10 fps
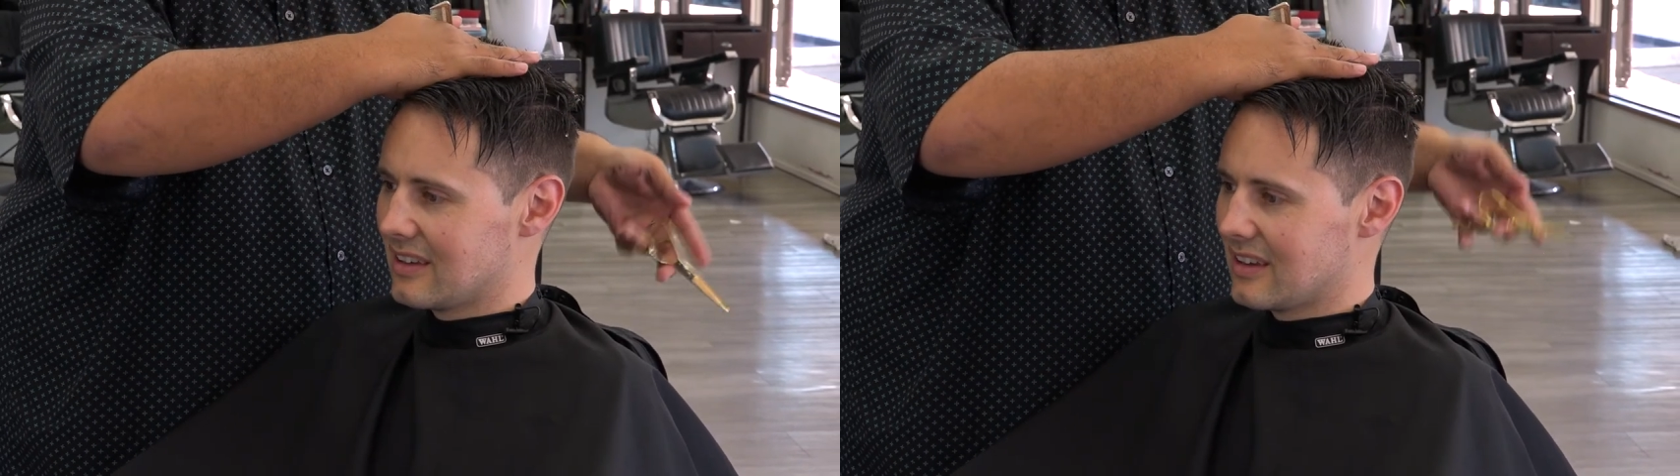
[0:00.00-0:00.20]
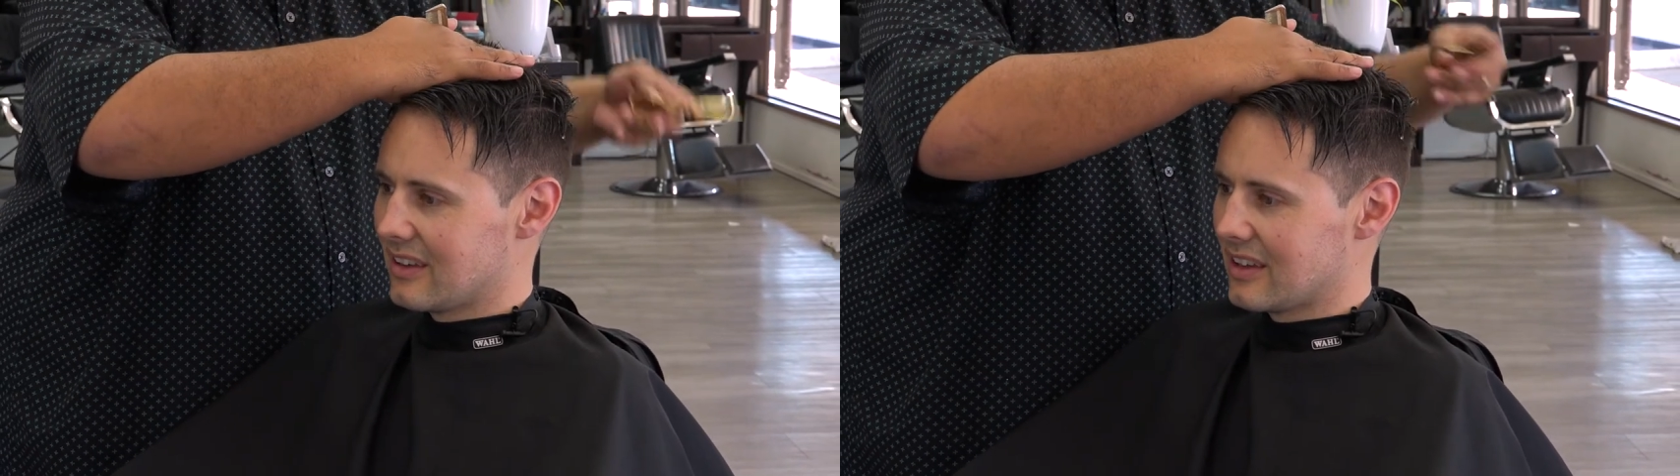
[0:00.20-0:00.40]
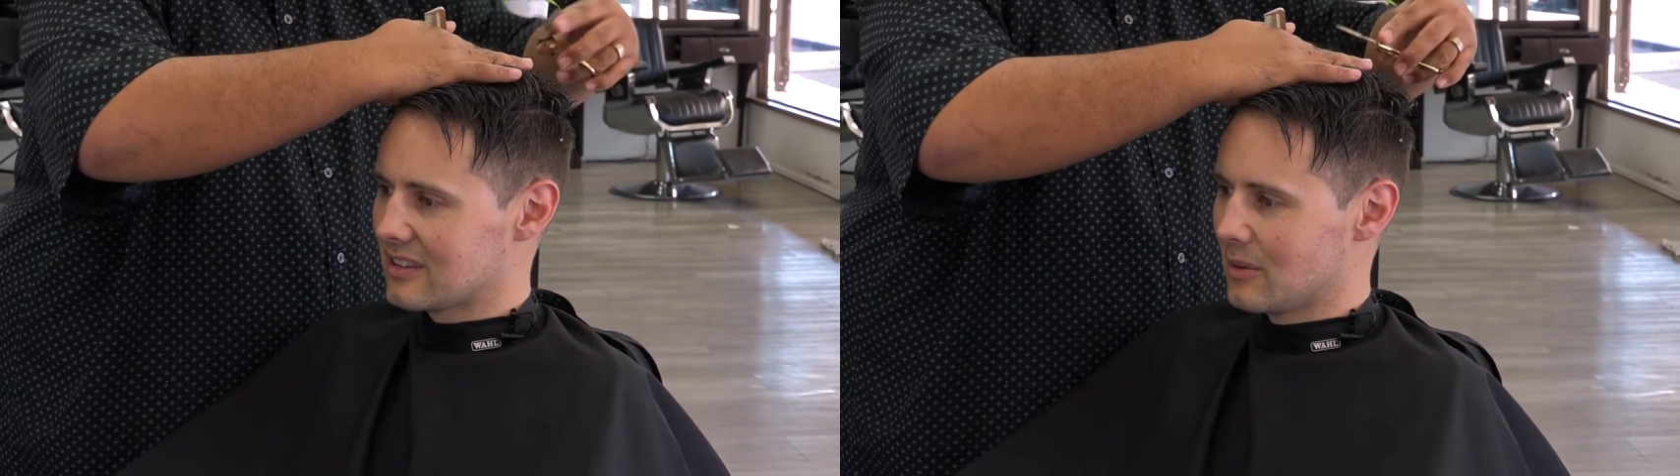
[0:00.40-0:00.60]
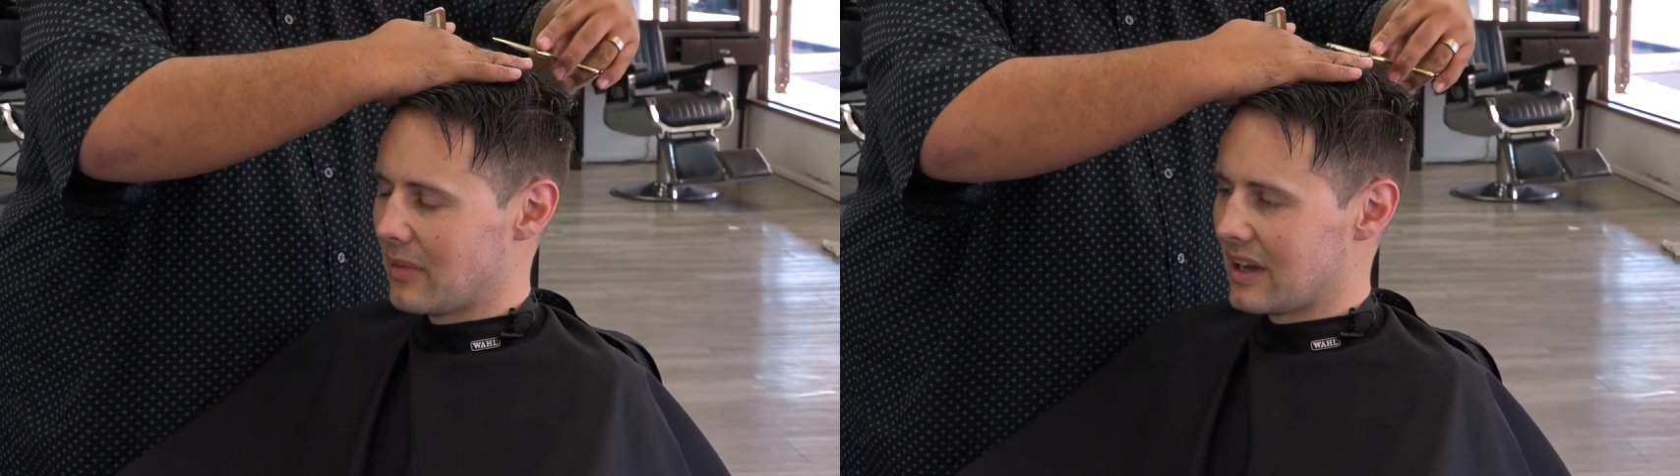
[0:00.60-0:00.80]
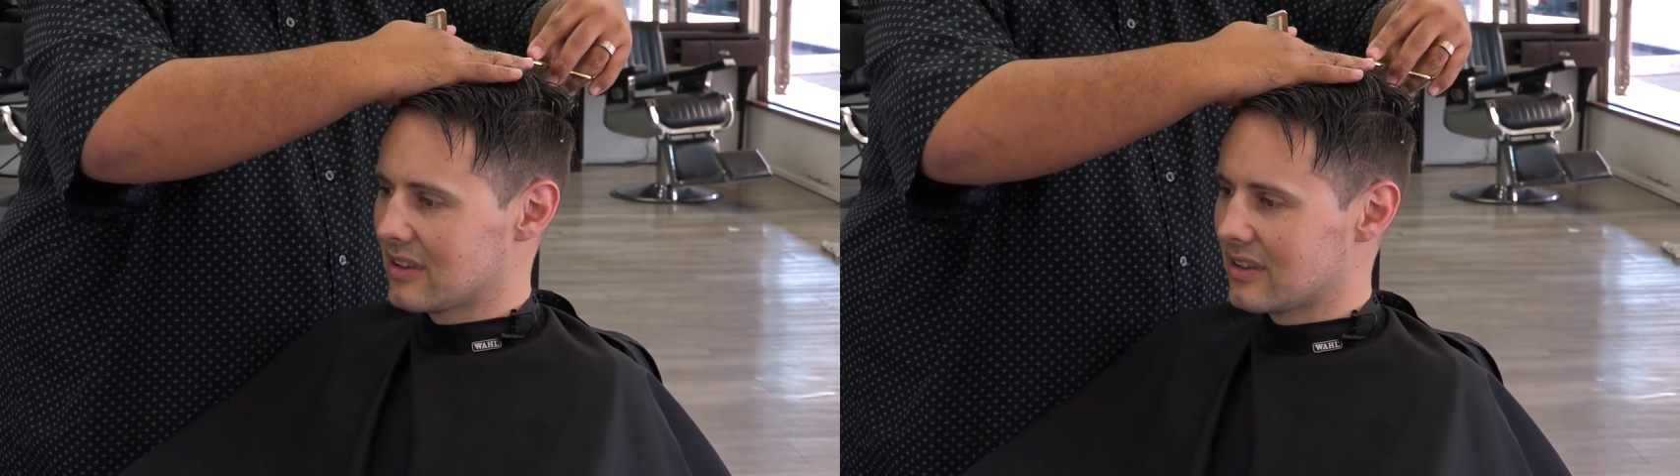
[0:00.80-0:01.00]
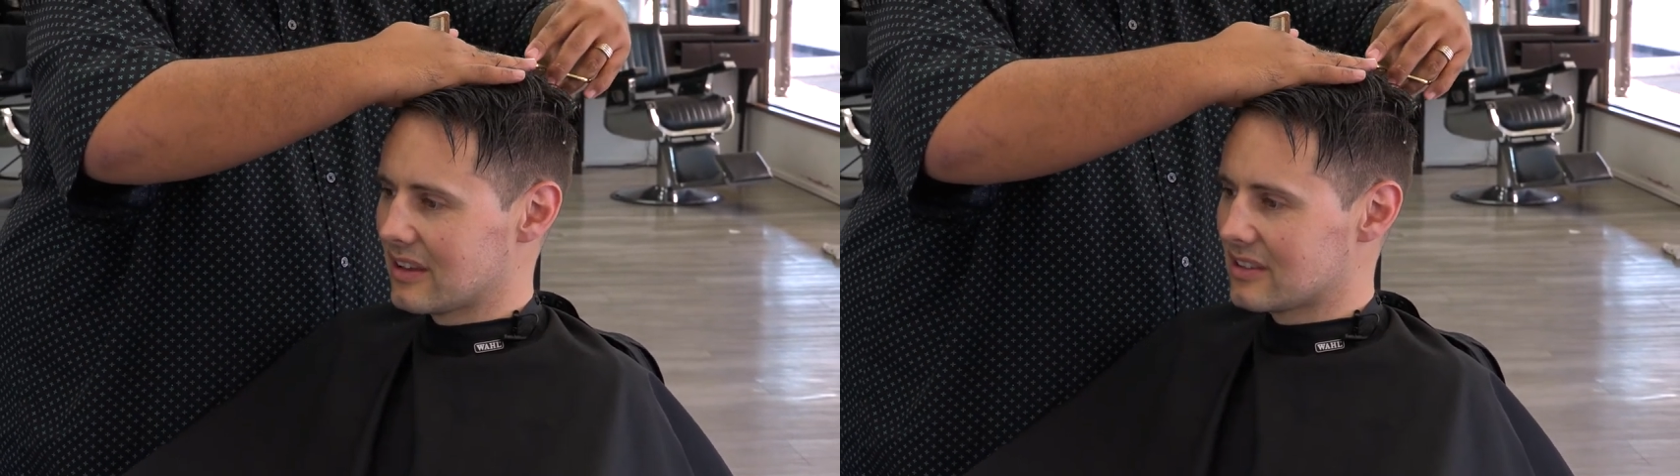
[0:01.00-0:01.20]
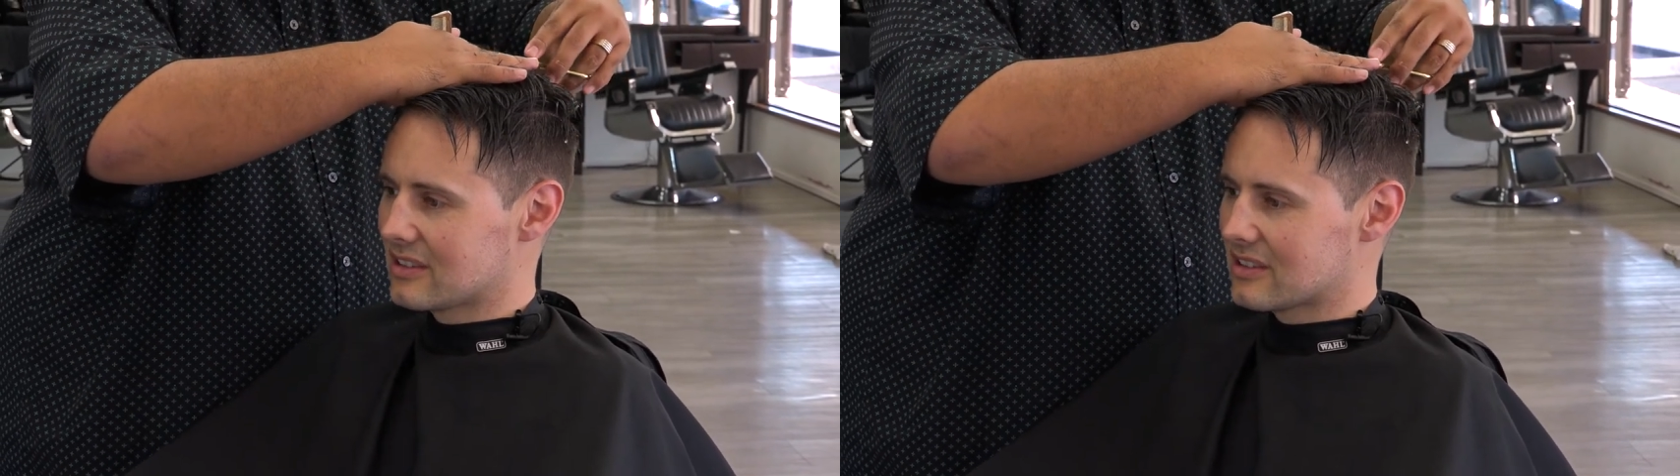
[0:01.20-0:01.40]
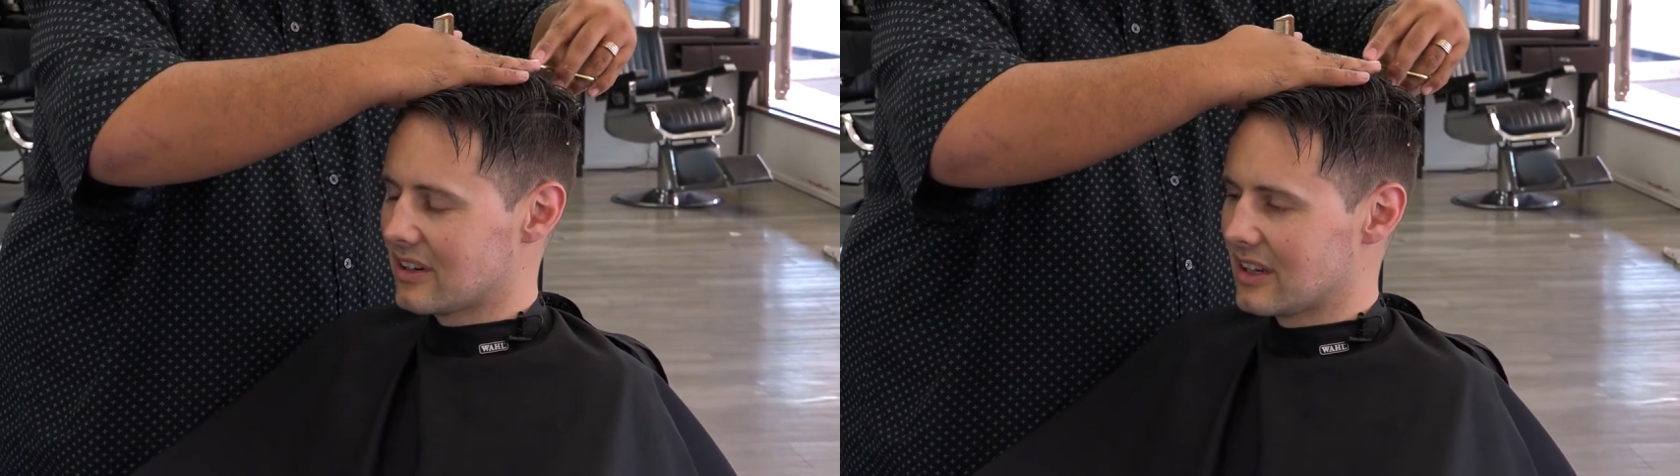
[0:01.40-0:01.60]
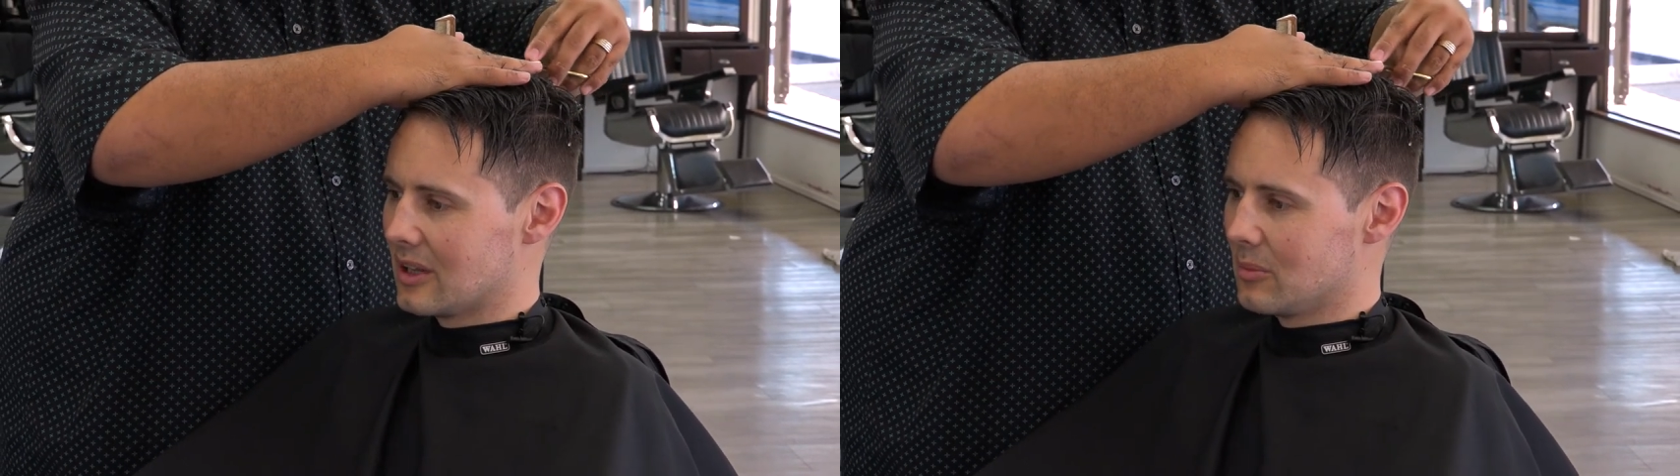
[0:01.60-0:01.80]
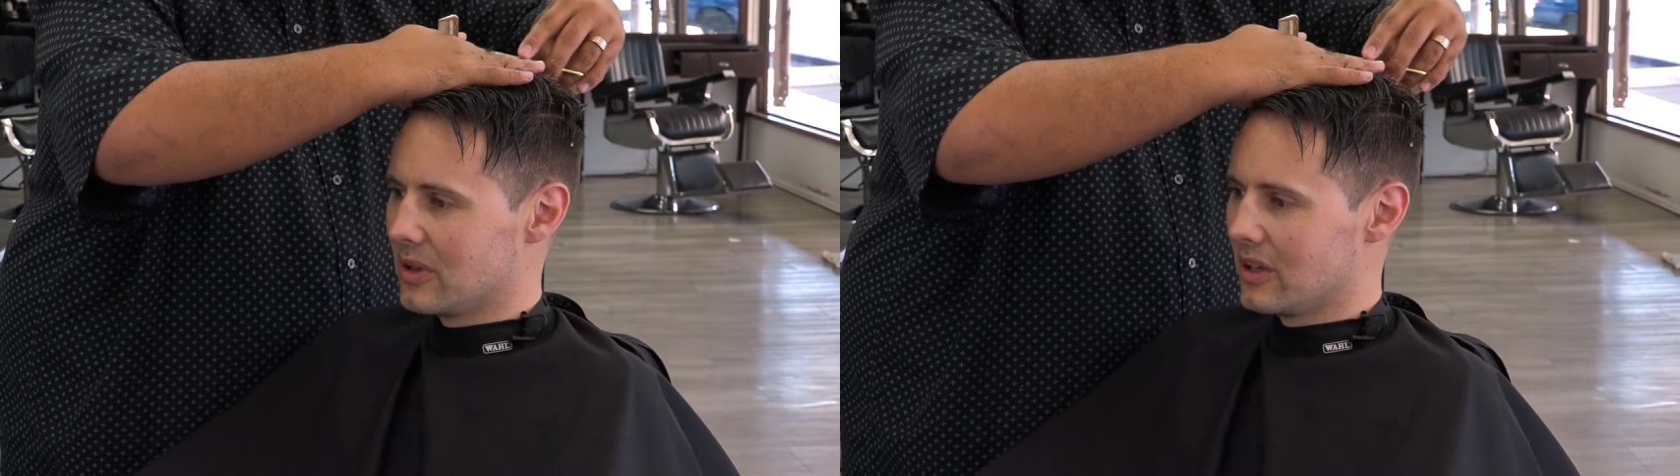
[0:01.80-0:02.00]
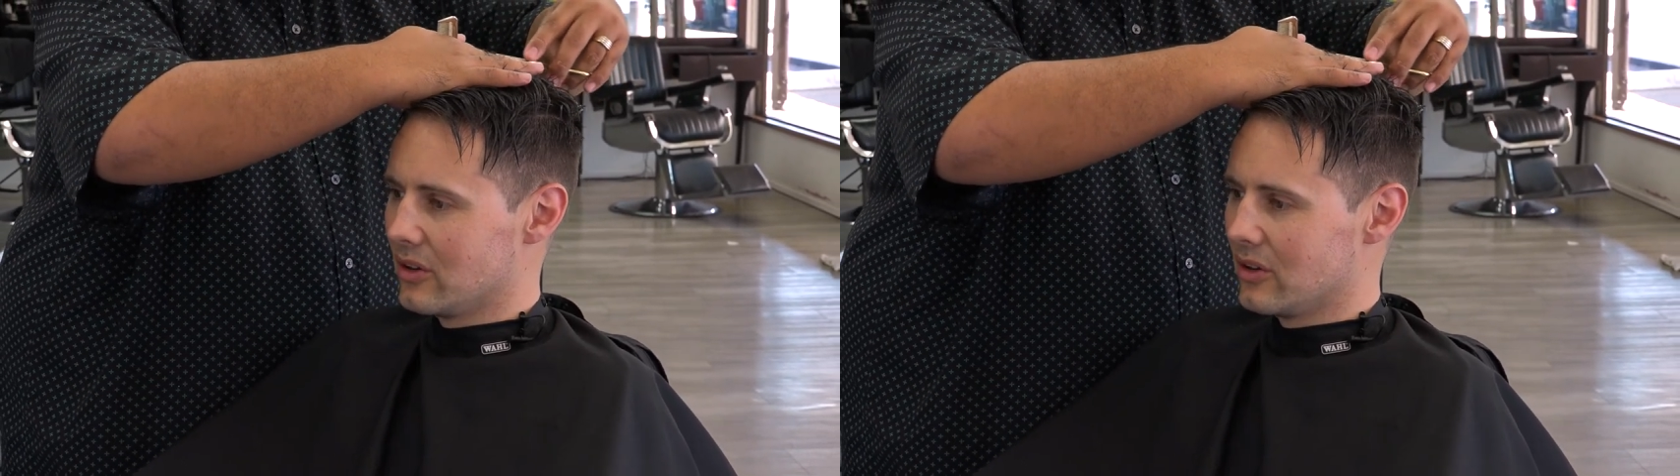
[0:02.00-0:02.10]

You know, that's the main thing, is just try and get in bed